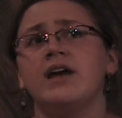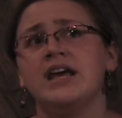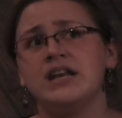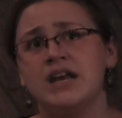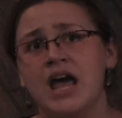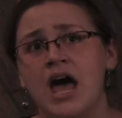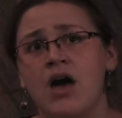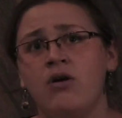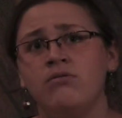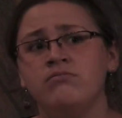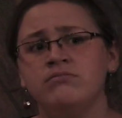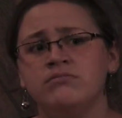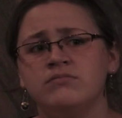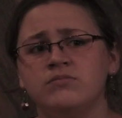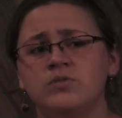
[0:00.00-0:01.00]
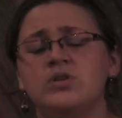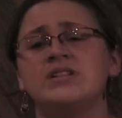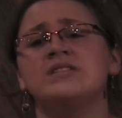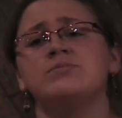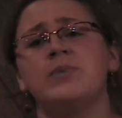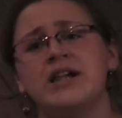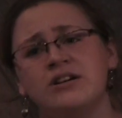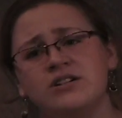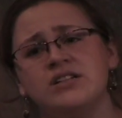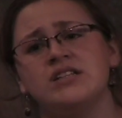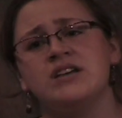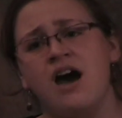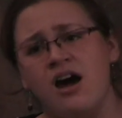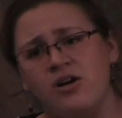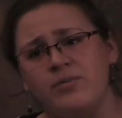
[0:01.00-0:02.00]
right now, well, it's better to
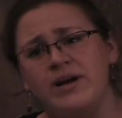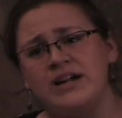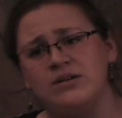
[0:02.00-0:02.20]
talk about